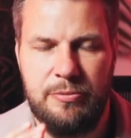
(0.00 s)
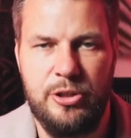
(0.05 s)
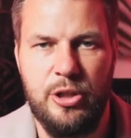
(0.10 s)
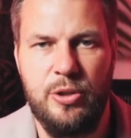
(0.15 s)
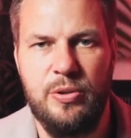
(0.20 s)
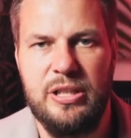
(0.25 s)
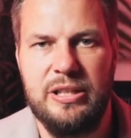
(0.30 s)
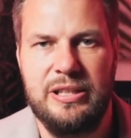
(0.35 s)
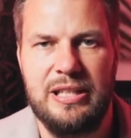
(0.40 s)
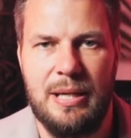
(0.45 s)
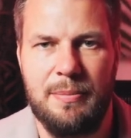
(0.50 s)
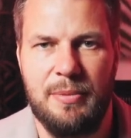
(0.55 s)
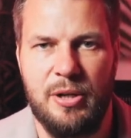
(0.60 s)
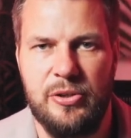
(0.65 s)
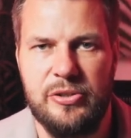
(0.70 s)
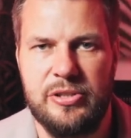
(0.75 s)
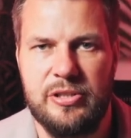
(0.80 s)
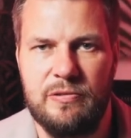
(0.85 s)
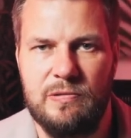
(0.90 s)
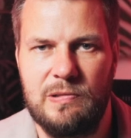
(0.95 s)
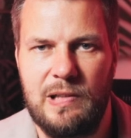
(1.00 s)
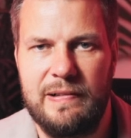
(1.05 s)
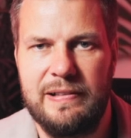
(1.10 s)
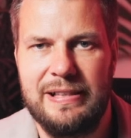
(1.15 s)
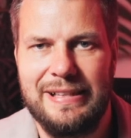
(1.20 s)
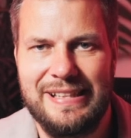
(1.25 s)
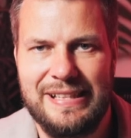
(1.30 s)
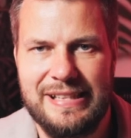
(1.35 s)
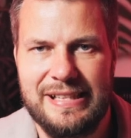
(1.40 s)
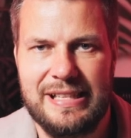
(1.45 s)
Doing a demo is a
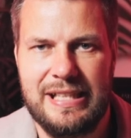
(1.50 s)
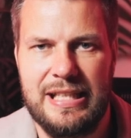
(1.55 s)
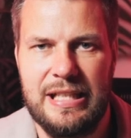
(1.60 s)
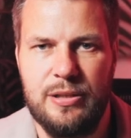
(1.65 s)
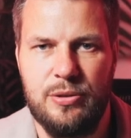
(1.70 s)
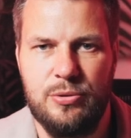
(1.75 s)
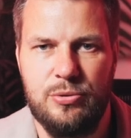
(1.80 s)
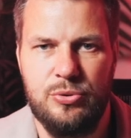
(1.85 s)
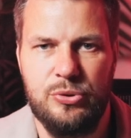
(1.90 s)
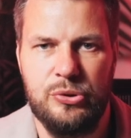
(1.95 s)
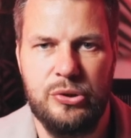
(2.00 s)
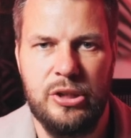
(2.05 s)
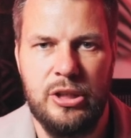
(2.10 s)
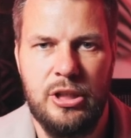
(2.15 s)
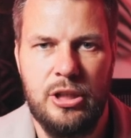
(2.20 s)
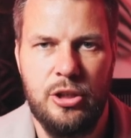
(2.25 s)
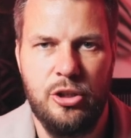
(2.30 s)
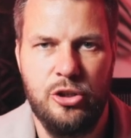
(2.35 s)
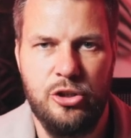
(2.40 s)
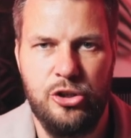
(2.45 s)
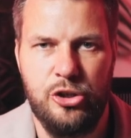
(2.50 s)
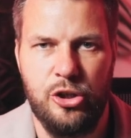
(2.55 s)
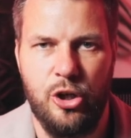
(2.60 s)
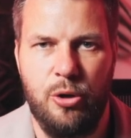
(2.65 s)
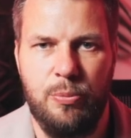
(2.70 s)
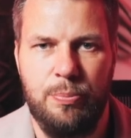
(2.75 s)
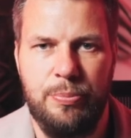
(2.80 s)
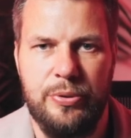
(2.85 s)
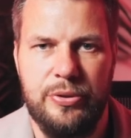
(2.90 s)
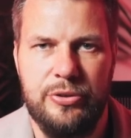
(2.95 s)
very skilled
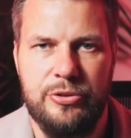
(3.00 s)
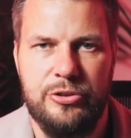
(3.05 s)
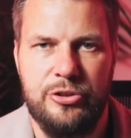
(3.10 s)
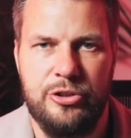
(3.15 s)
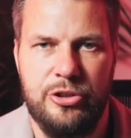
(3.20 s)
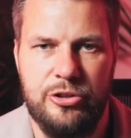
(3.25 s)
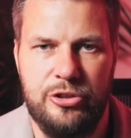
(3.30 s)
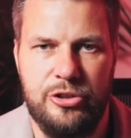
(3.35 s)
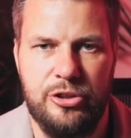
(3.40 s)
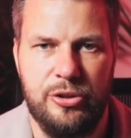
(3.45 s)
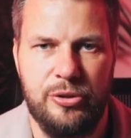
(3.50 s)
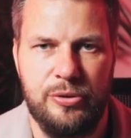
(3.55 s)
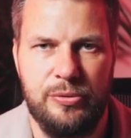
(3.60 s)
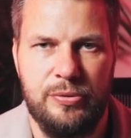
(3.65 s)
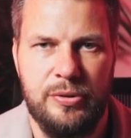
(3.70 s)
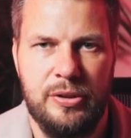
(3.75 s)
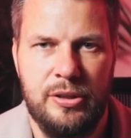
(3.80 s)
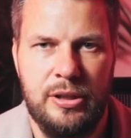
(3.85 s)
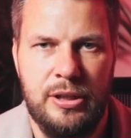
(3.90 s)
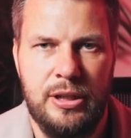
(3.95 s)
job to do.